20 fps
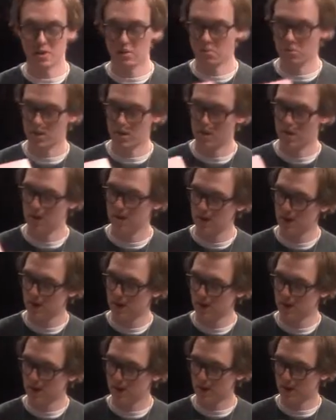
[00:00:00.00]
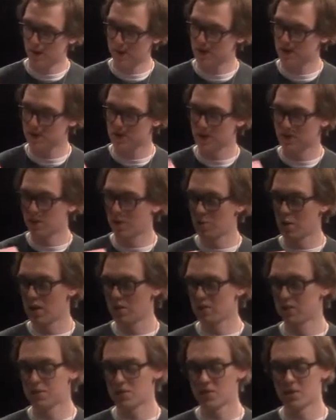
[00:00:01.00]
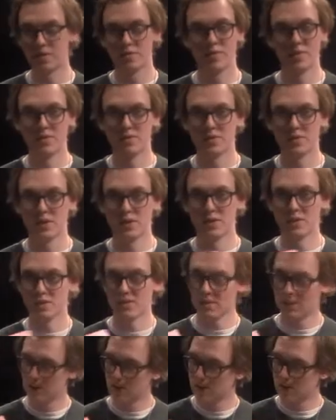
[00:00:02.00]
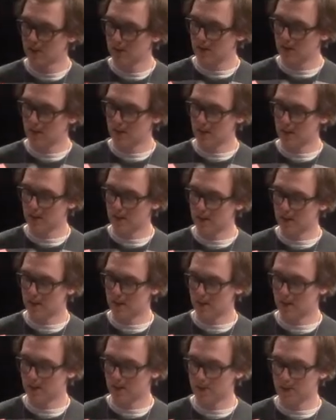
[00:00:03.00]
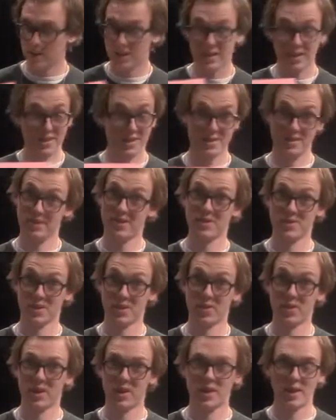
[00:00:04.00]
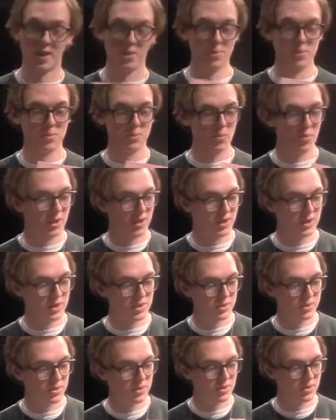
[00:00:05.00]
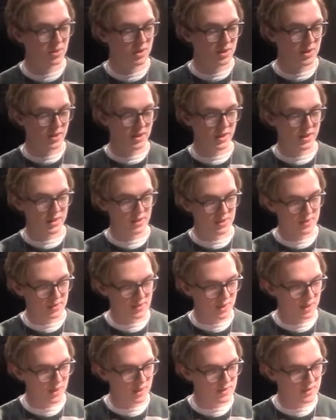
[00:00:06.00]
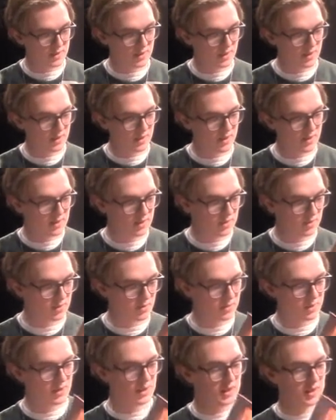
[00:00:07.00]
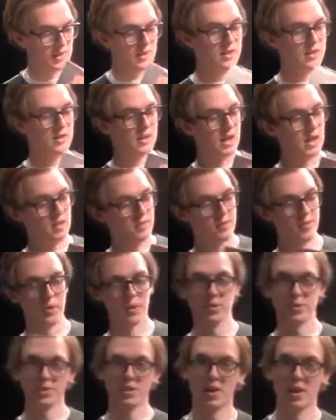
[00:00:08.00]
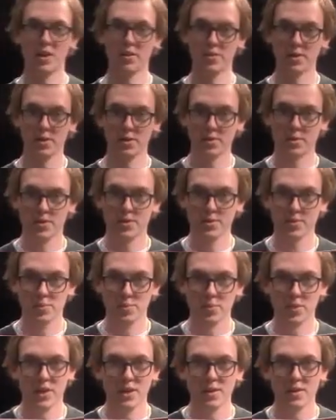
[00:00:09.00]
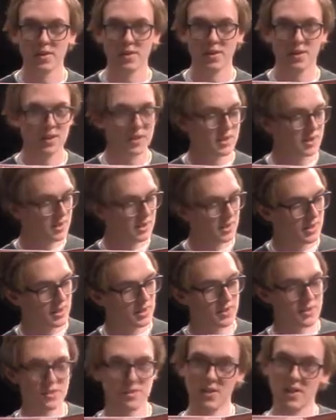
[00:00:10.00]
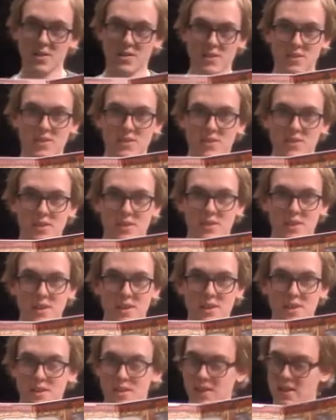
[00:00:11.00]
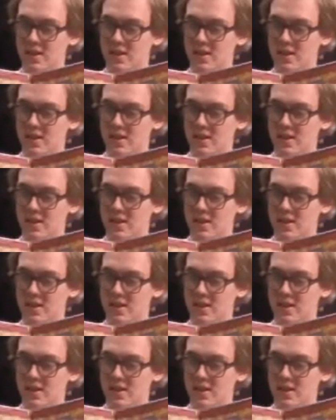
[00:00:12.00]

Bear. This just came out in 2015, and it's a great album, really cool. And it's got this really neat gatefold cover with some weird illustrations in there.